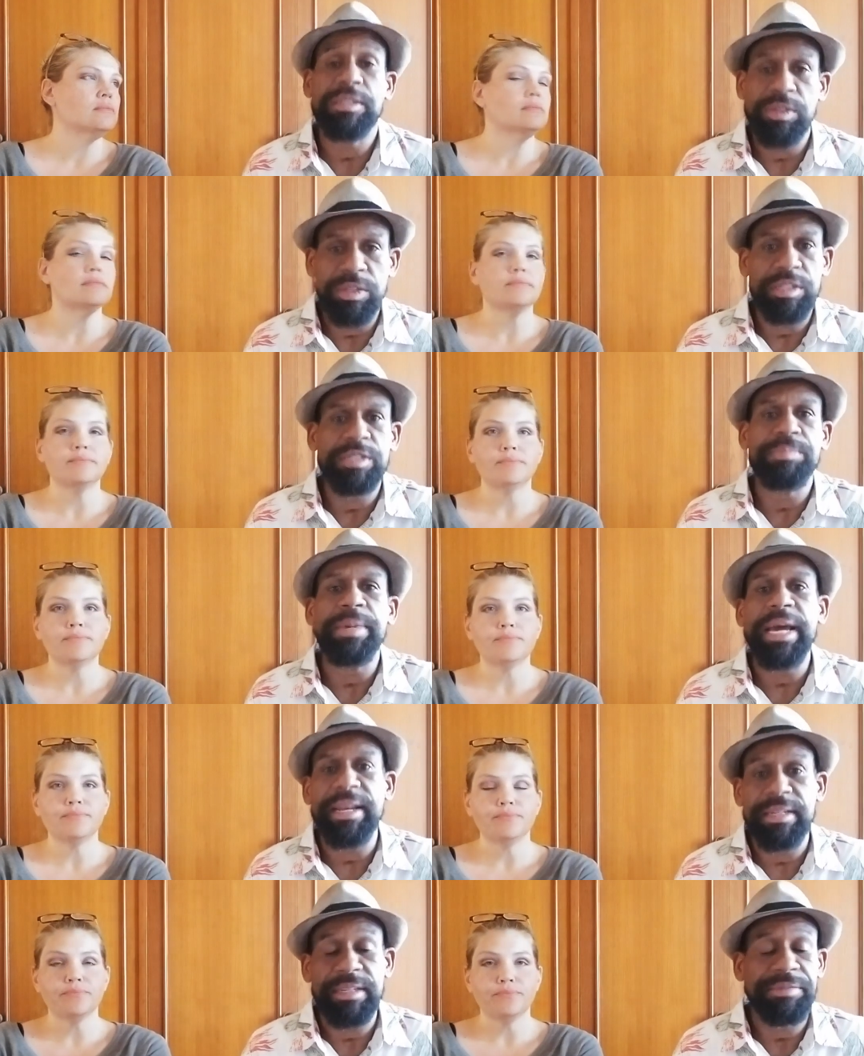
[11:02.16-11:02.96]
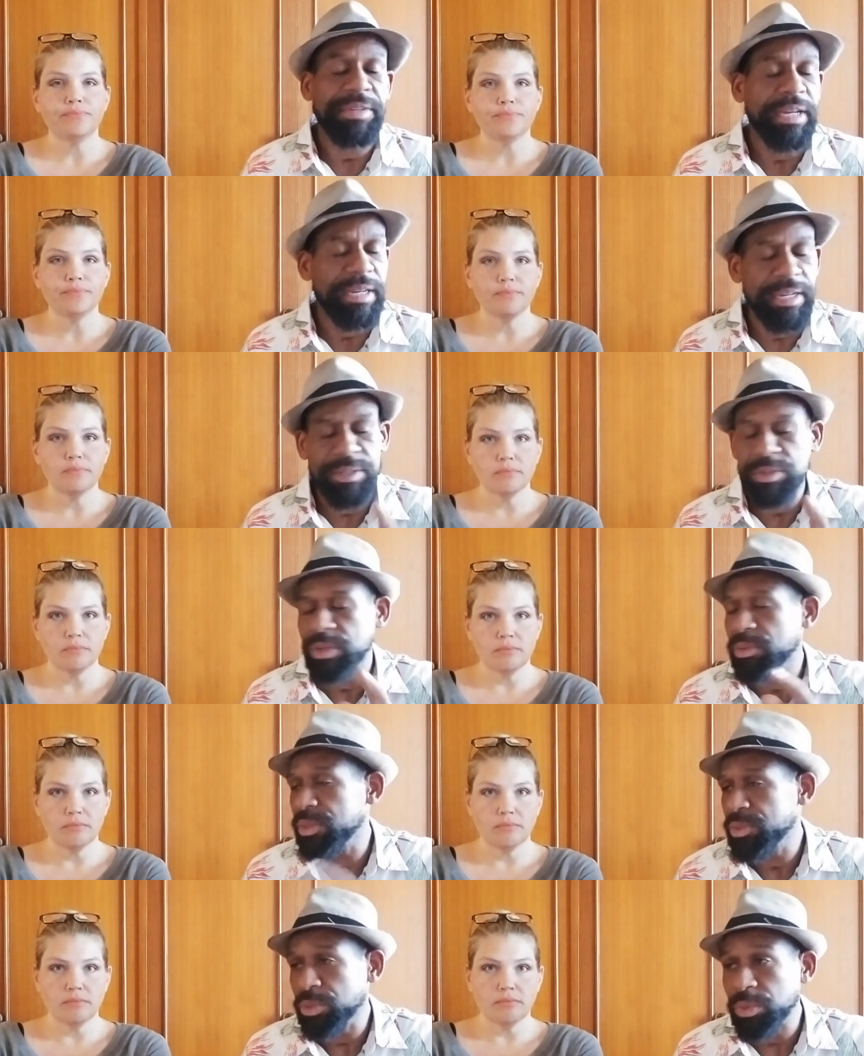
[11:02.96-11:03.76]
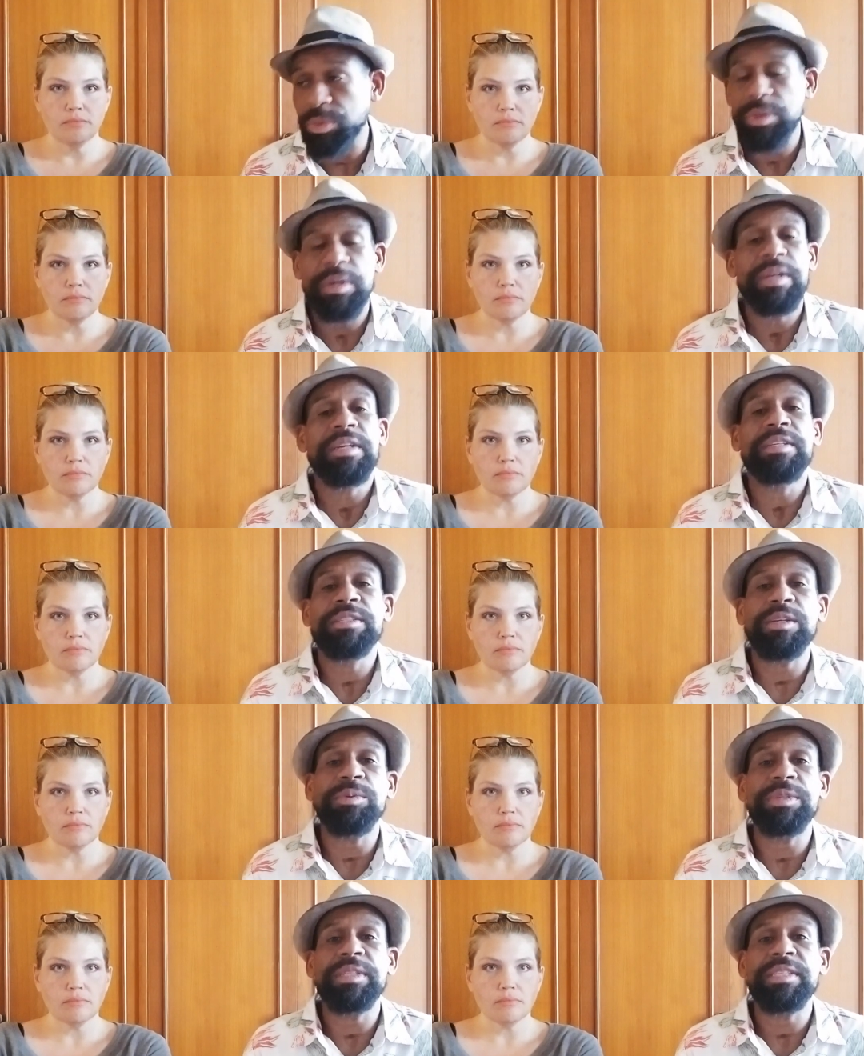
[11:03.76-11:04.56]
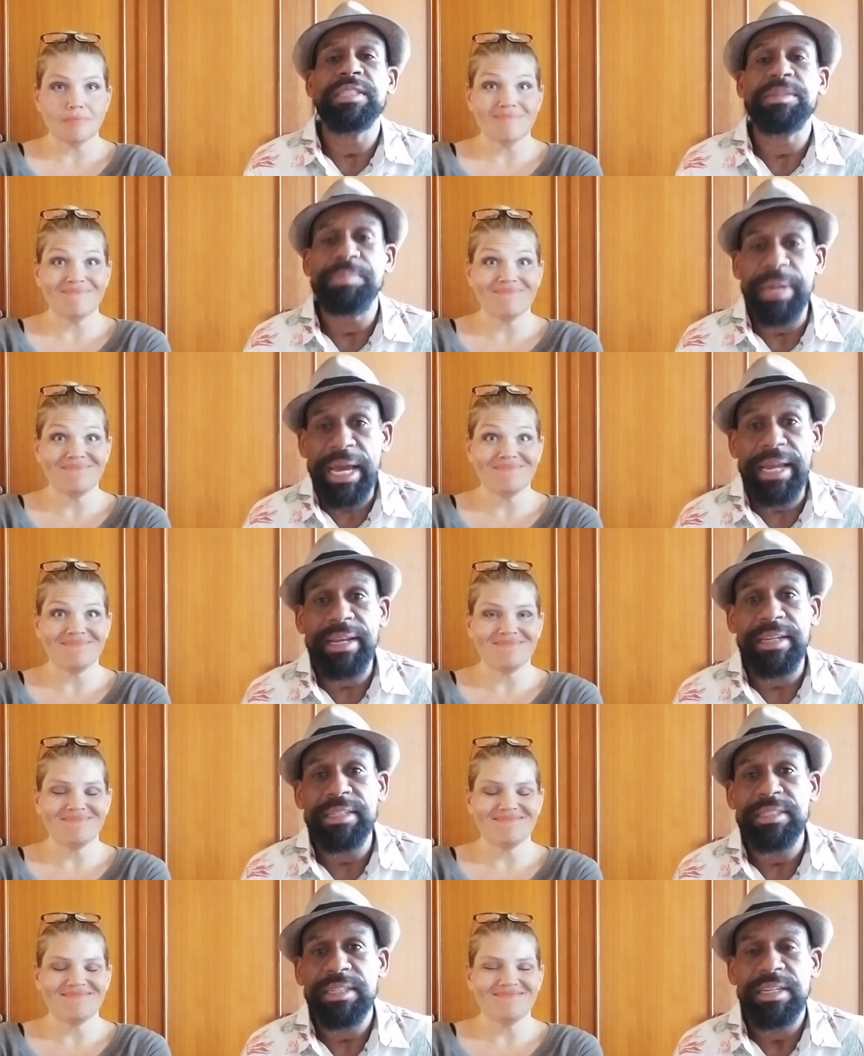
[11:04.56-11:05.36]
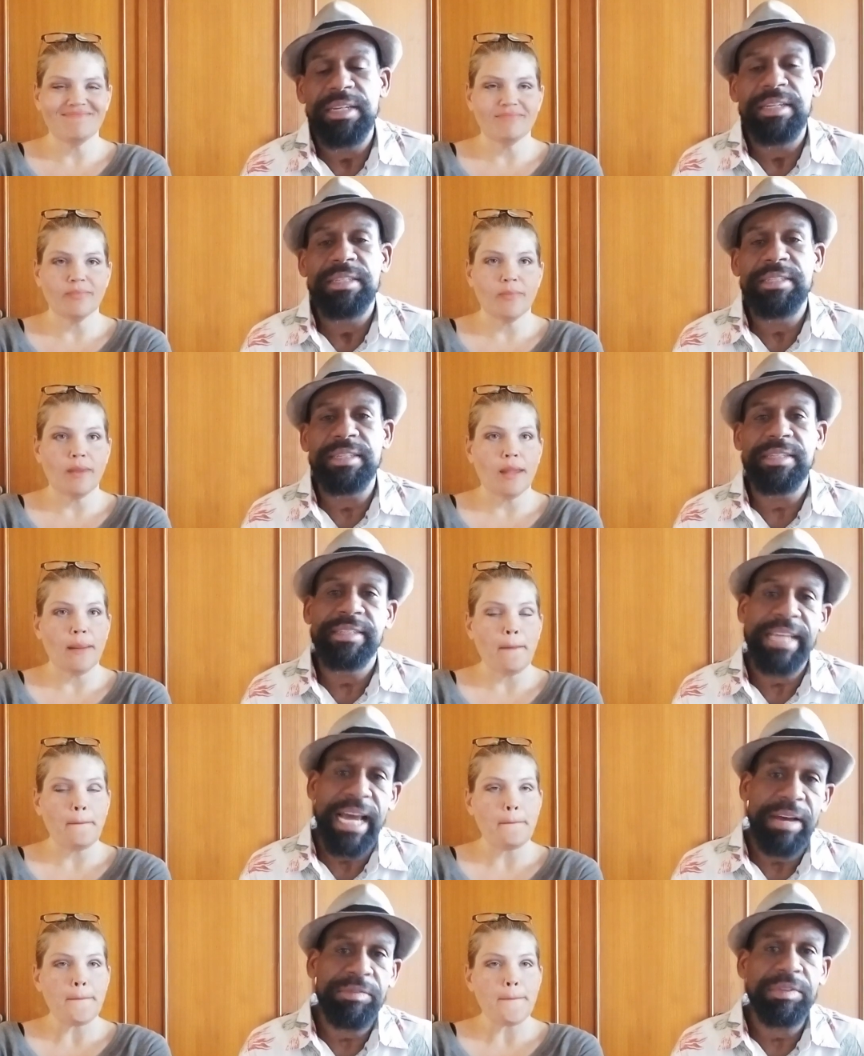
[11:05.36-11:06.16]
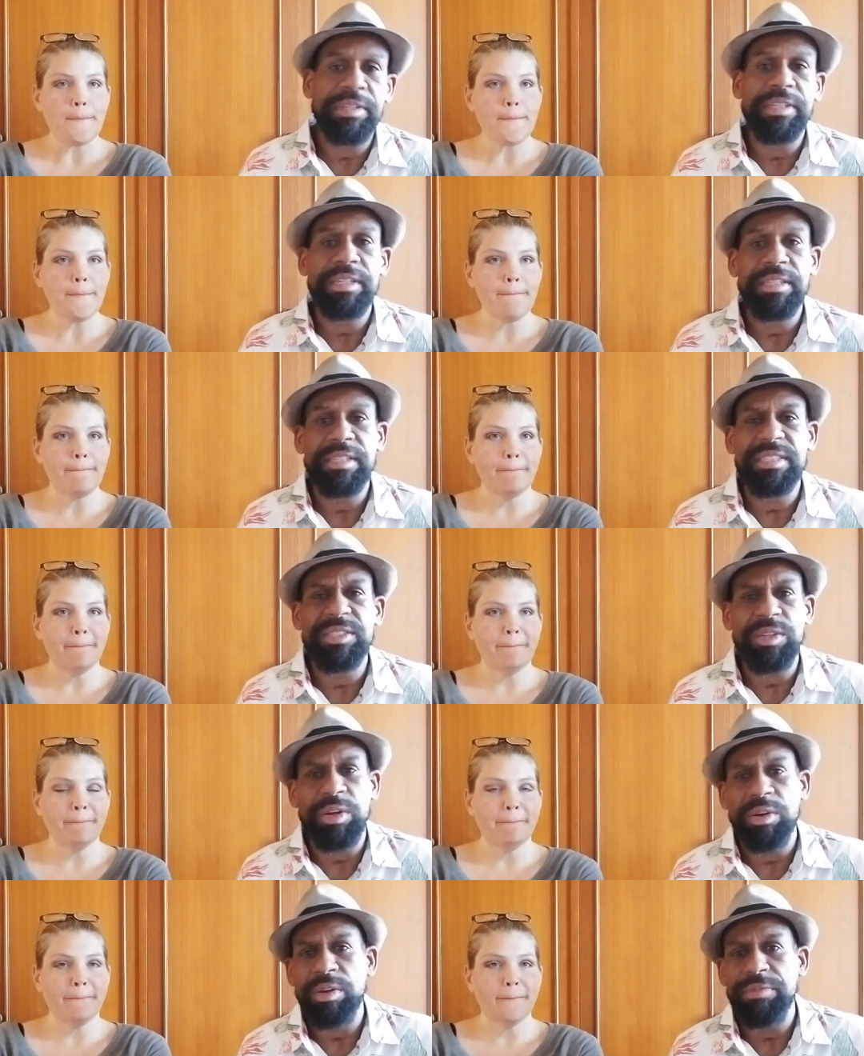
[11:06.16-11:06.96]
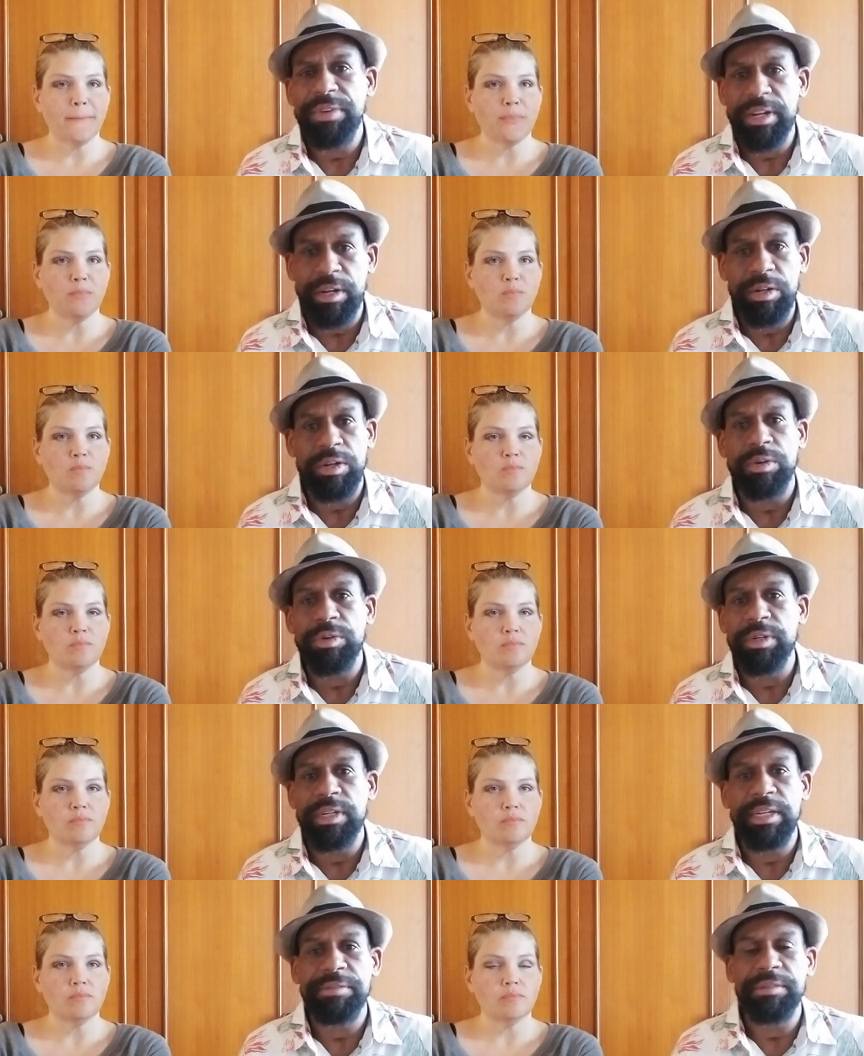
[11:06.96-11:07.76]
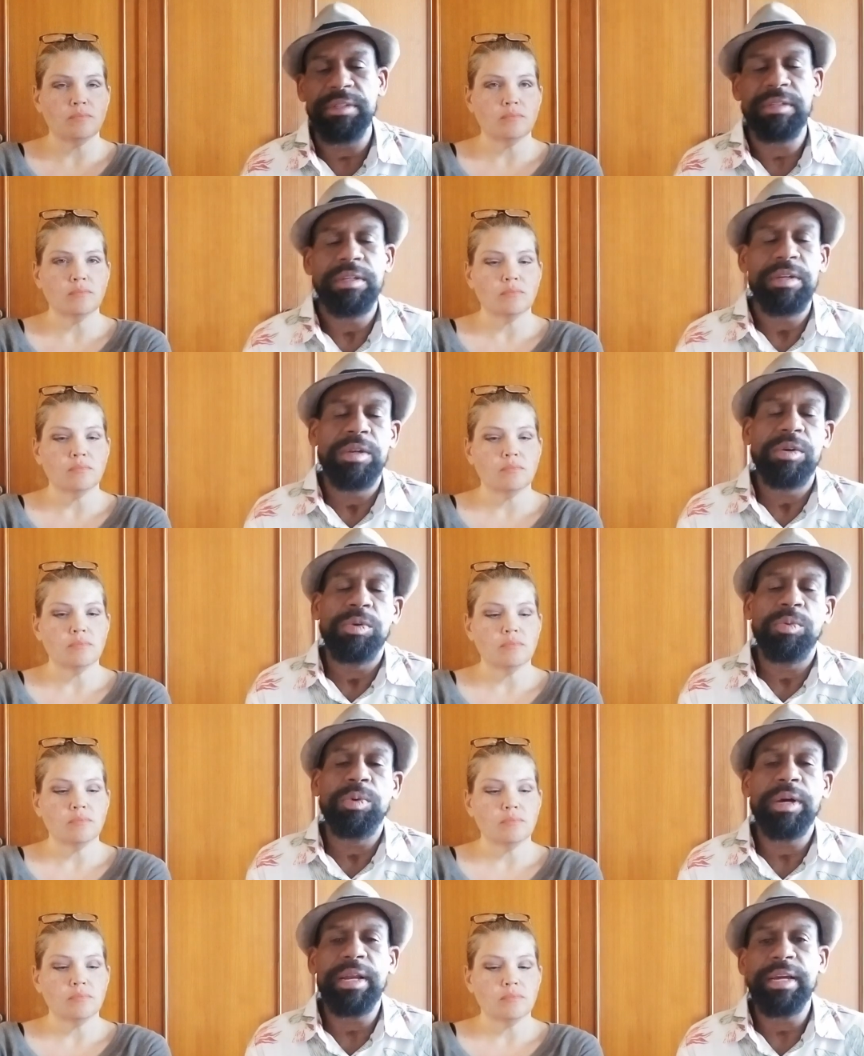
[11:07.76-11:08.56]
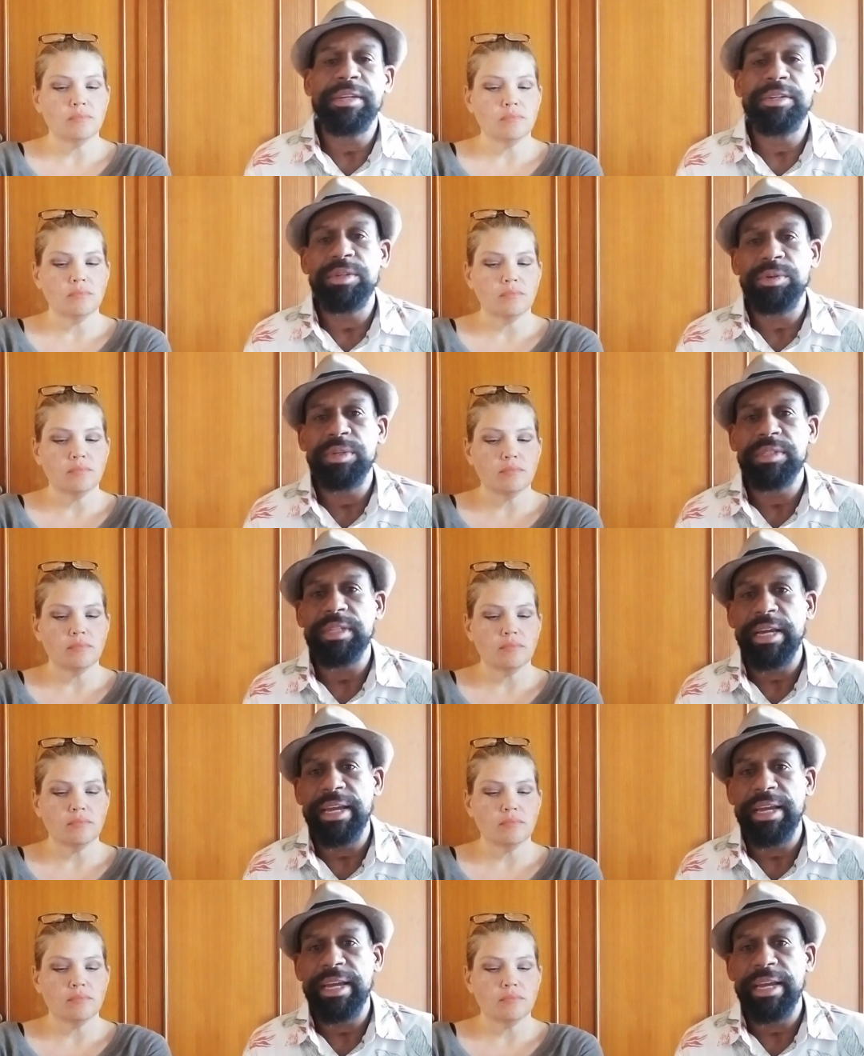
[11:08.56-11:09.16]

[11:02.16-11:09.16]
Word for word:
Speaker 1: so the Spanish, I forgot that's what it was. Whew. So with the Spanish, since Aveline is started off at a lower level, what I do is I